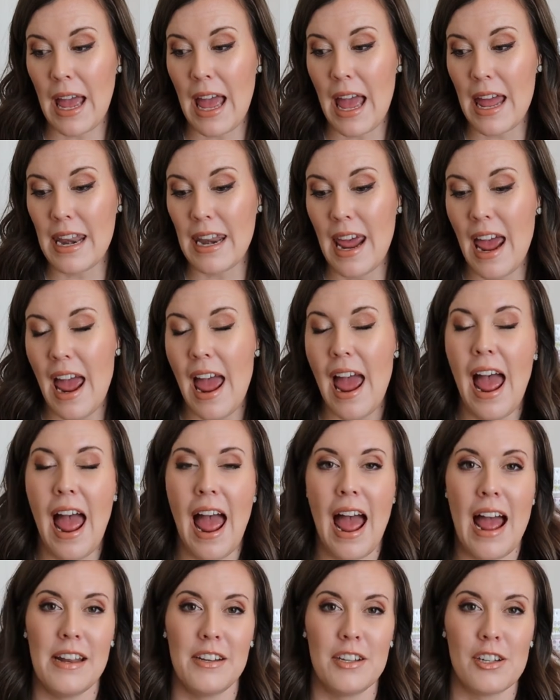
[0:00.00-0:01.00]
been
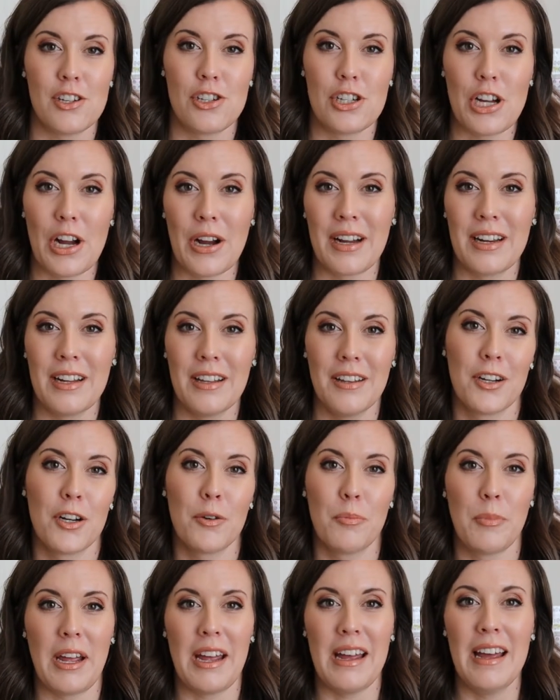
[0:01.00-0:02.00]
and just sharing a
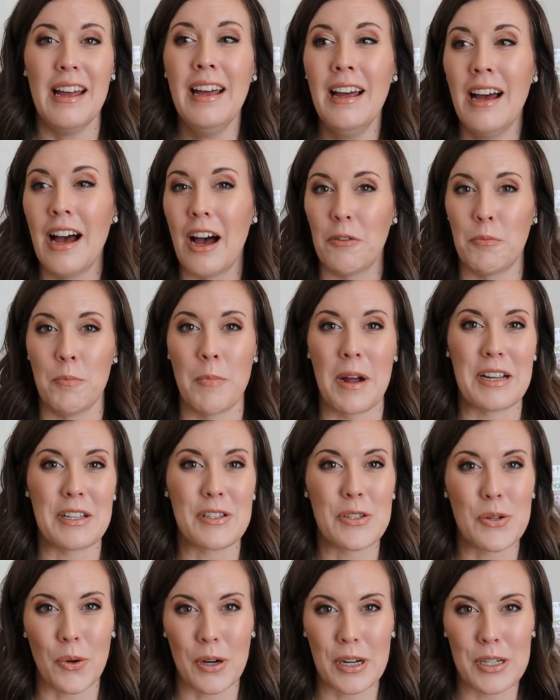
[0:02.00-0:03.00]
little bit of my
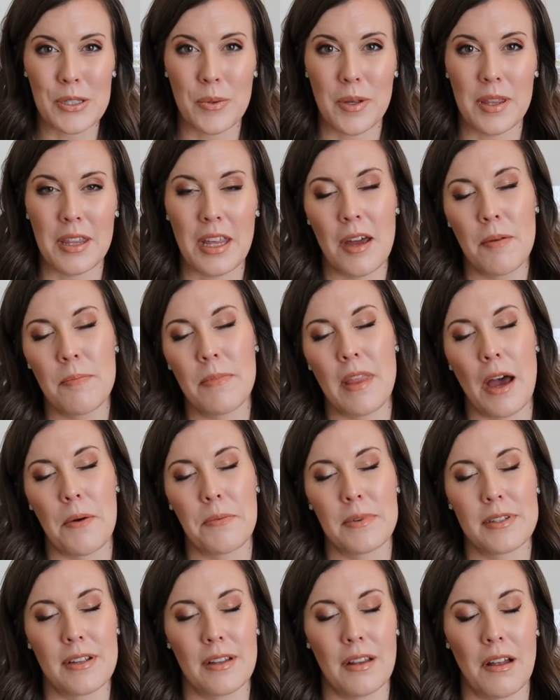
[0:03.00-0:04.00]
stories with them.
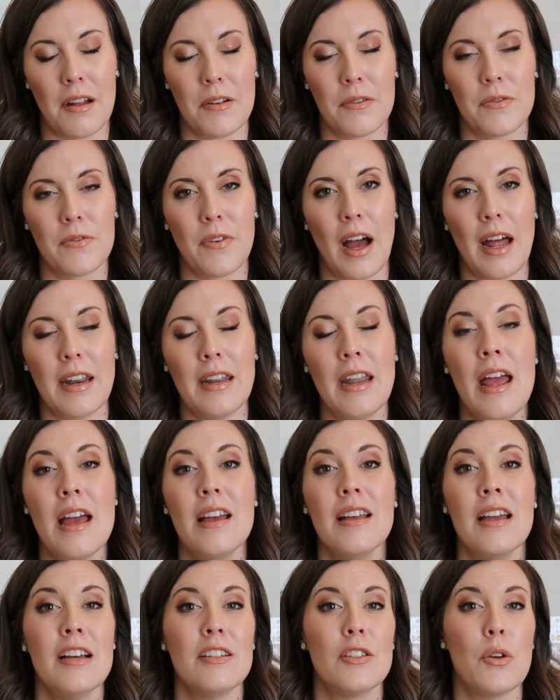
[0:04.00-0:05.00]
That was a lot of fun.
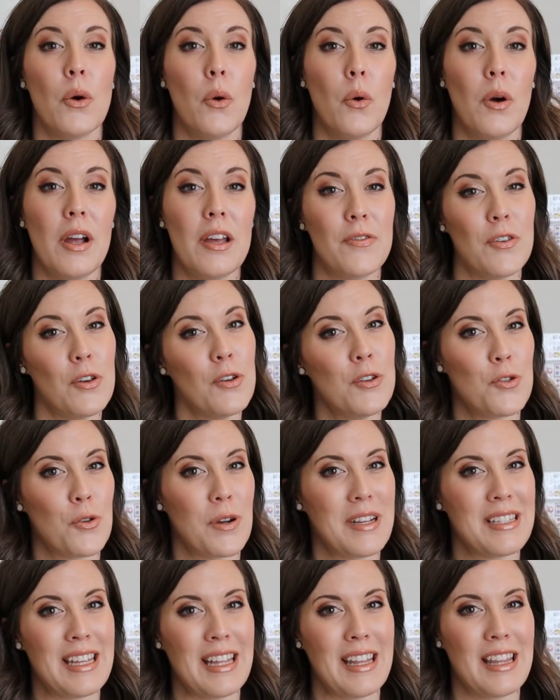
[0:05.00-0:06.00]
So if you
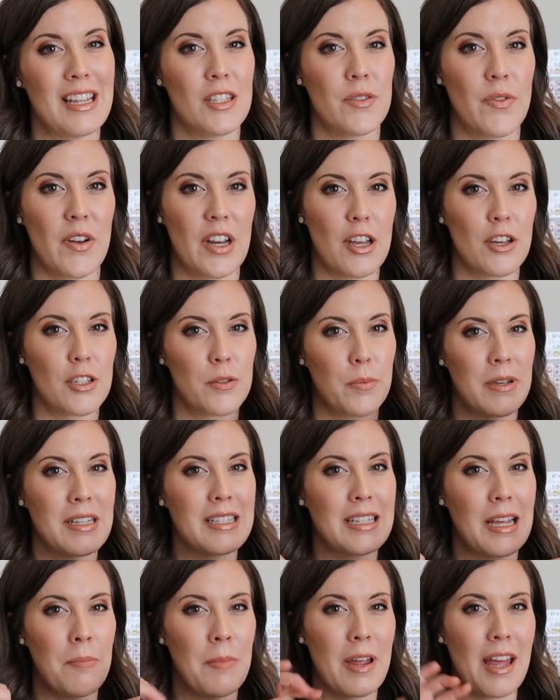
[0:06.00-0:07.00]
enjoy seeing these videos,
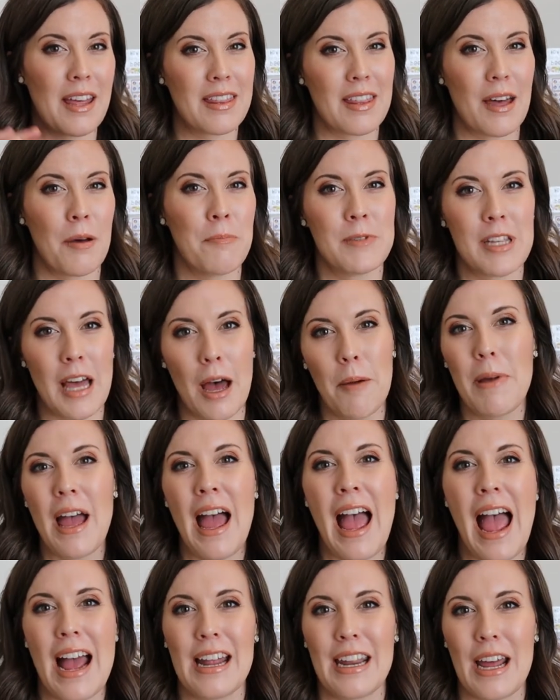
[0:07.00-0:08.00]
please give me a thumbs up
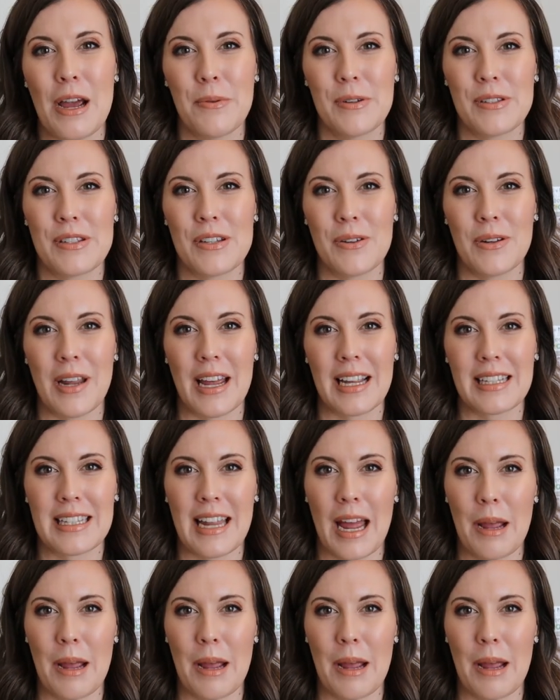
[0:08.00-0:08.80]
and I will see you next